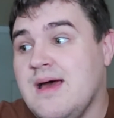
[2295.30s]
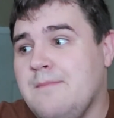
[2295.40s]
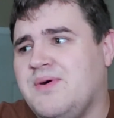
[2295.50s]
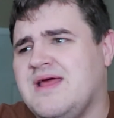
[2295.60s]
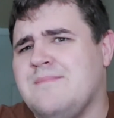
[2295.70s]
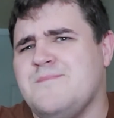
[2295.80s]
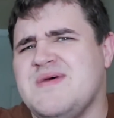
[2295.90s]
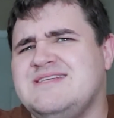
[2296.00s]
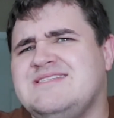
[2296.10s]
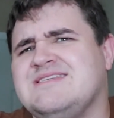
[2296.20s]
but it
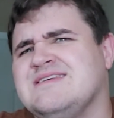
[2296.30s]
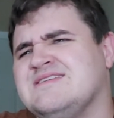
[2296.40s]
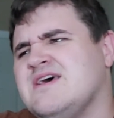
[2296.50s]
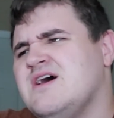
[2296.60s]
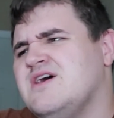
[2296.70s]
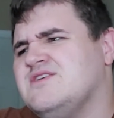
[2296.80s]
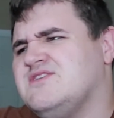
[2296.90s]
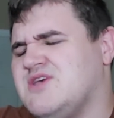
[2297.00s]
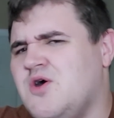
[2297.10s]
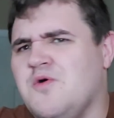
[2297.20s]
misses
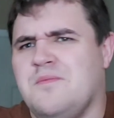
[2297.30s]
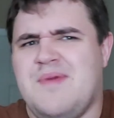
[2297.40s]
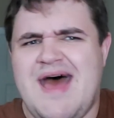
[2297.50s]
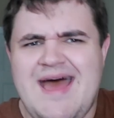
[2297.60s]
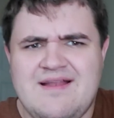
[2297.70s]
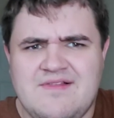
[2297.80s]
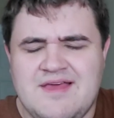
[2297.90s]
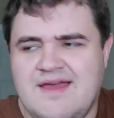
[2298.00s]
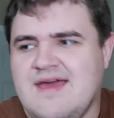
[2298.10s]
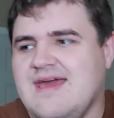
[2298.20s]
so
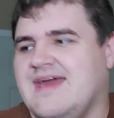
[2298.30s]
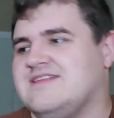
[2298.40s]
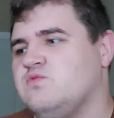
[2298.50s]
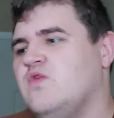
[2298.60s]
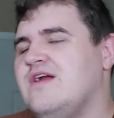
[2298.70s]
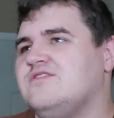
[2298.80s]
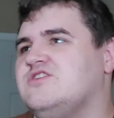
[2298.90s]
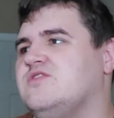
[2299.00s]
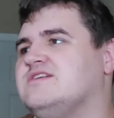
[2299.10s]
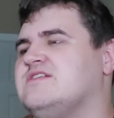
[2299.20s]
badly. It's weird
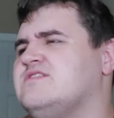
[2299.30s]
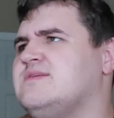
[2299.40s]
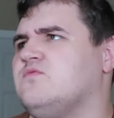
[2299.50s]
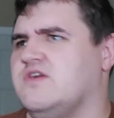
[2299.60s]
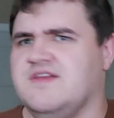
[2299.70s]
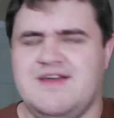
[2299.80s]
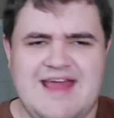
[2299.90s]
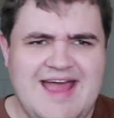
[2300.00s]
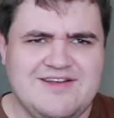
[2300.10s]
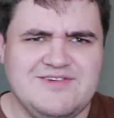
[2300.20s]
too, because there's some really good
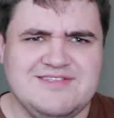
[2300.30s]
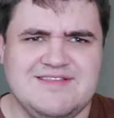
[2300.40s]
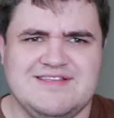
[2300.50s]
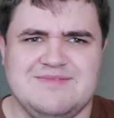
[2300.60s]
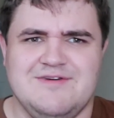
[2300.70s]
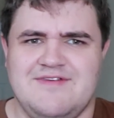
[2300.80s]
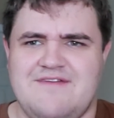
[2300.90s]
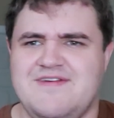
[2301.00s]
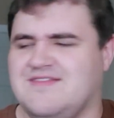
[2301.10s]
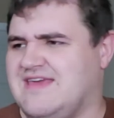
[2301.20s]
actors in this movie. I
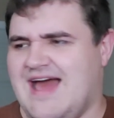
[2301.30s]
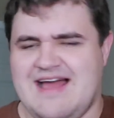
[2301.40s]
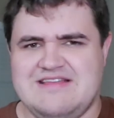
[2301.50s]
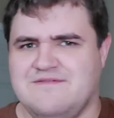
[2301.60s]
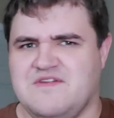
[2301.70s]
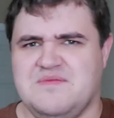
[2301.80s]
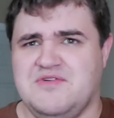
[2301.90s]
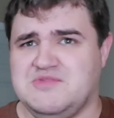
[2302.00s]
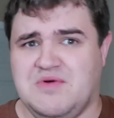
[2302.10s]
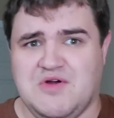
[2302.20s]
think the acting for the
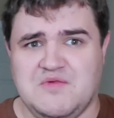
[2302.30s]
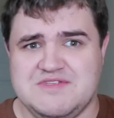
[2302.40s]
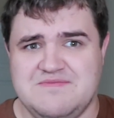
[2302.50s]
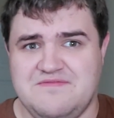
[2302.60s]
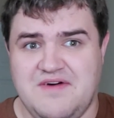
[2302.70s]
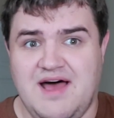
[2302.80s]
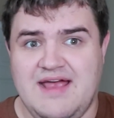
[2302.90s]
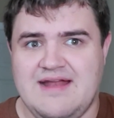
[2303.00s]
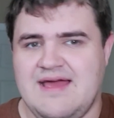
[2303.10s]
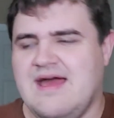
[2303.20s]
most part was
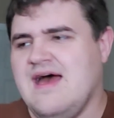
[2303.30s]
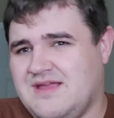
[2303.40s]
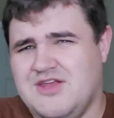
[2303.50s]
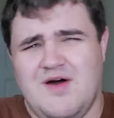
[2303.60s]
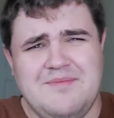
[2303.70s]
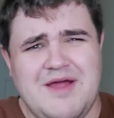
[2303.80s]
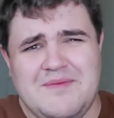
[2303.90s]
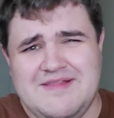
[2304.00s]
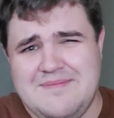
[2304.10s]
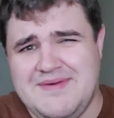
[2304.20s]
fine. I'm not
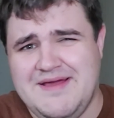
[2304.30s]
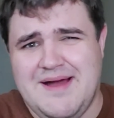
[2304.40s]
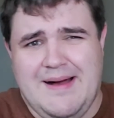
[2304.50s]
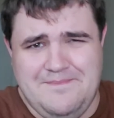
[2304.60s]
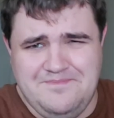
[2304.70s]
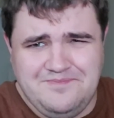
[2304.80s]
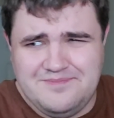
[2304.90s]
really big on